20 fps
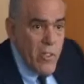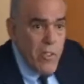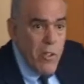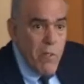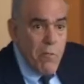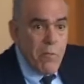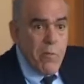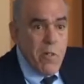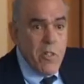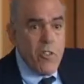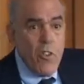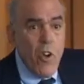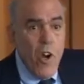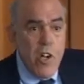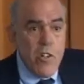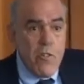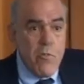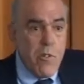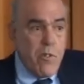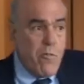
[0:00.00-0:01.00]
this stuff. Chris
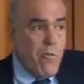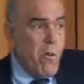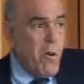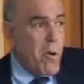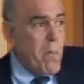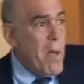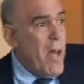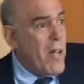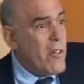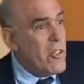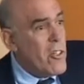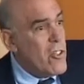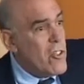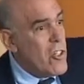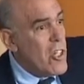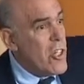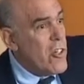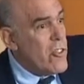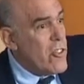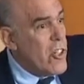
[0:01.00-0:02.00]
Argyris wrote about
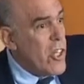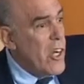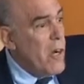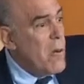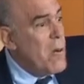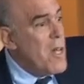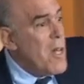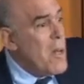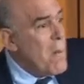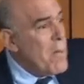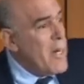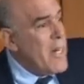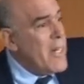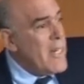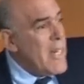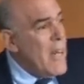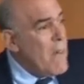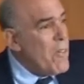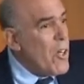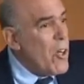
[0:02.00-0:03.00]
this years ago, but
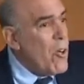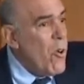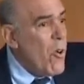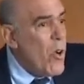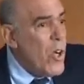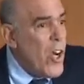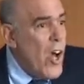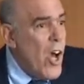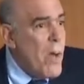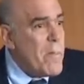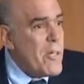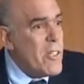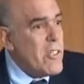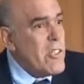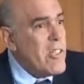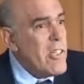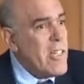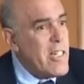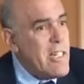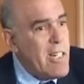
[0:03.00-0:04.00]
it never caught on
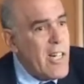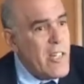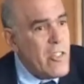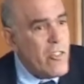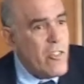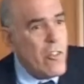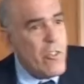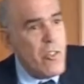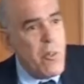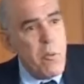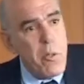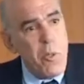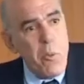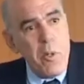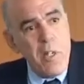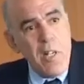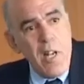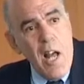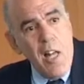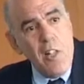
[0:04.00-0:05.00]
because it didn't get associated with the
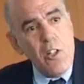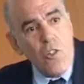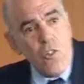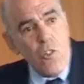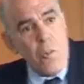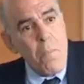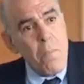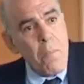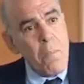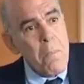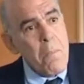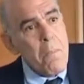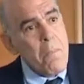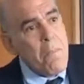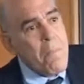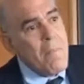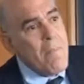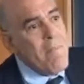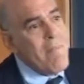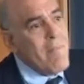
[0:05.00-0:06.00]
word knowledge.
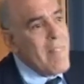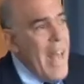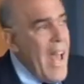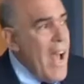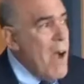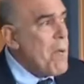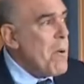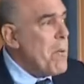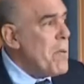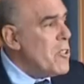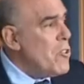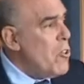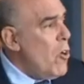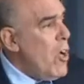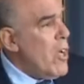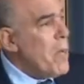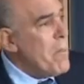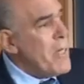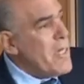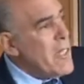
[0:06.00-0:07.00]
Now, when we
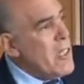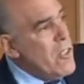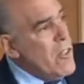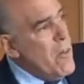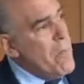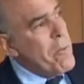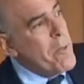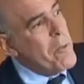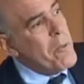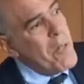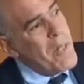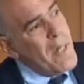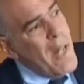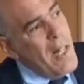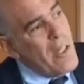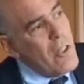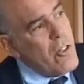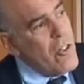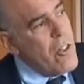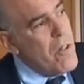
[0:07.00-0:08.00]
talk about the difference between
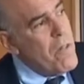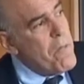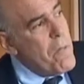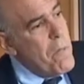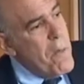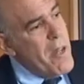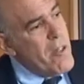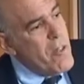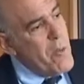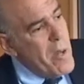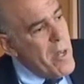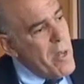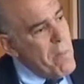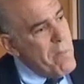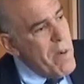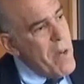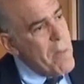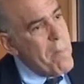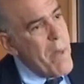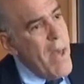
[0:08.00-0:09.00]
knowledge and information, we can
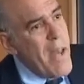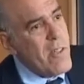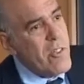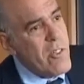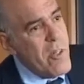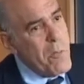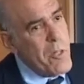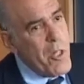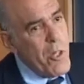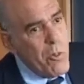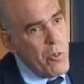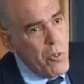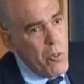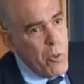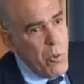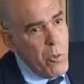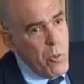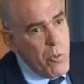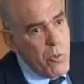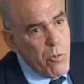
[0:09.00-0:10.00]
bring back some of those
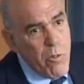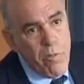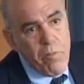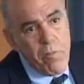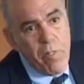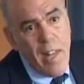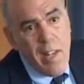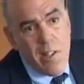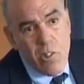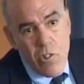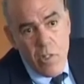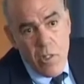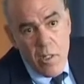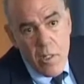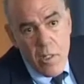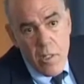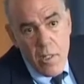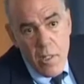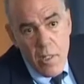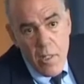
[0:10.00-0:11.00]
tools.
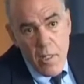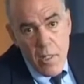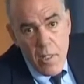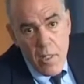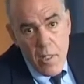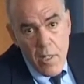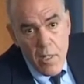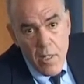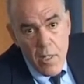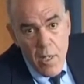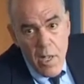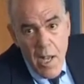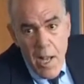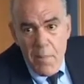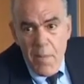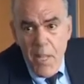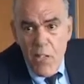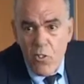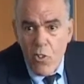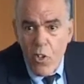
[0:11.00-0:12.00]
Reflection.
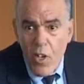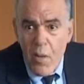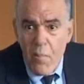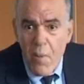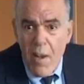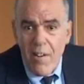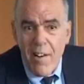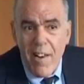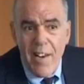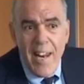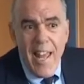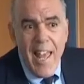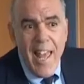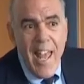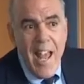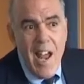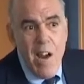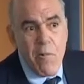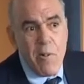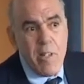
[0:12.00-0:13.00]
I'm not talking about an
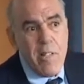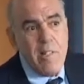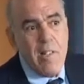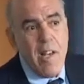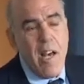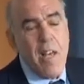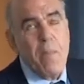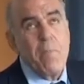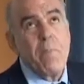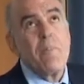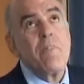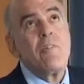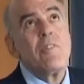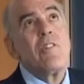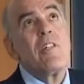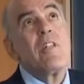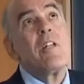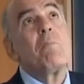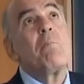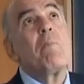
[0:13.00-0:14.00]
airy type of
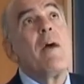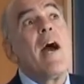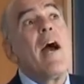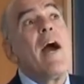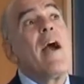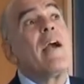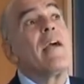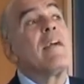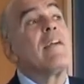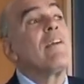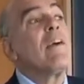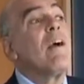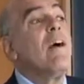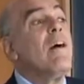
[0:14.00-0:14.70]
sitting back,